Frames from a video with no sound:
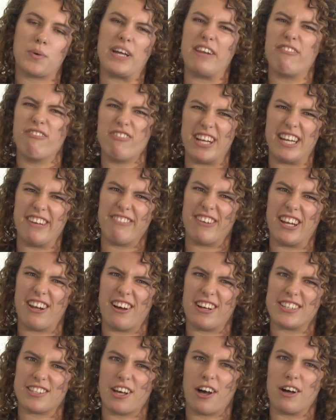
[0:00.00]
So I didn't really
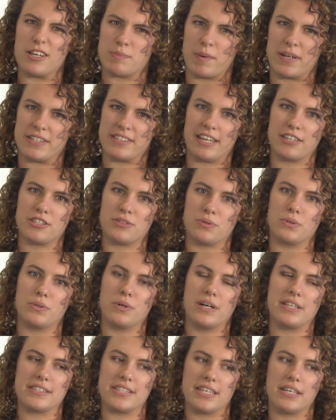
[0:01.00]
realise that I was
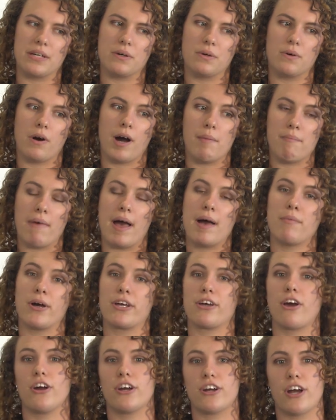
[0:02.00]
bisexual until I met my
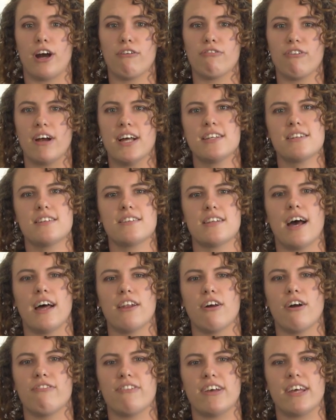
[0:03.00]
current girlfriend,
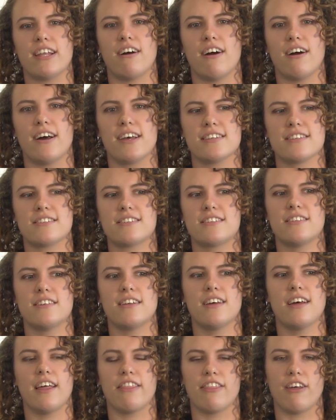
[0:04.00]
and I realised
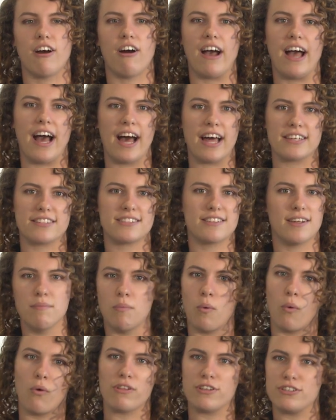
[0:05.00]
that I had
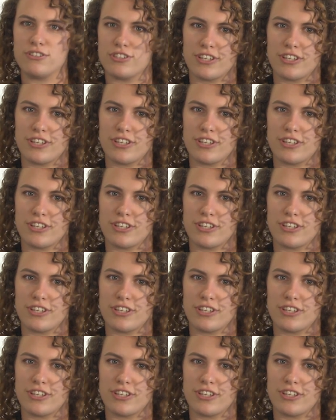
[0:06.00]
more than